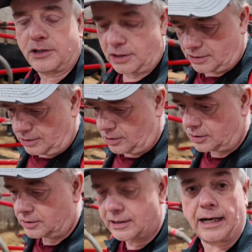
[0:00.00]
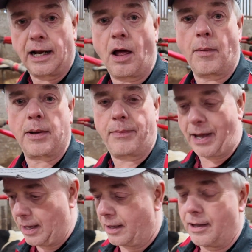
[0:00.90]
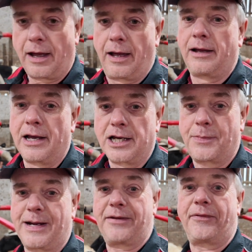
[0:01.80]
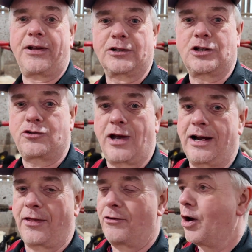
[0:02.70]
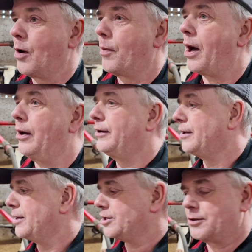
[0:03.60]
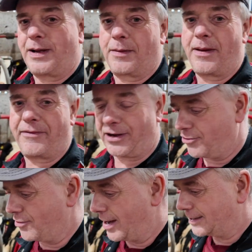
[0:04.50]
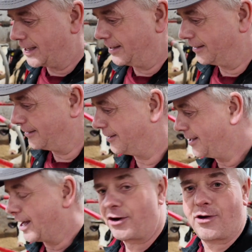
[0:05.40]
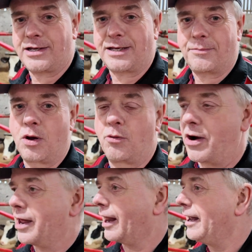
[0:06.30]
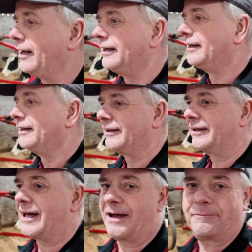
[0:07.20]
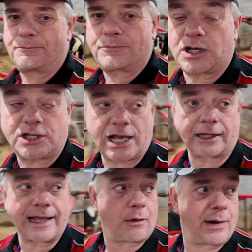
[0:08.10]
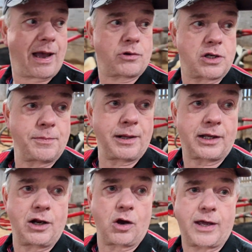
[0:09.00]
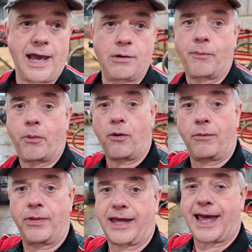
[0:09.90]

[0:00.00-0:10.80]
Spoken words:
She's taken a little bit, she's been difficult to train on the robot. She's been a bit of a crazy move really. She's settled down now, she's milking okay. We've put her in with the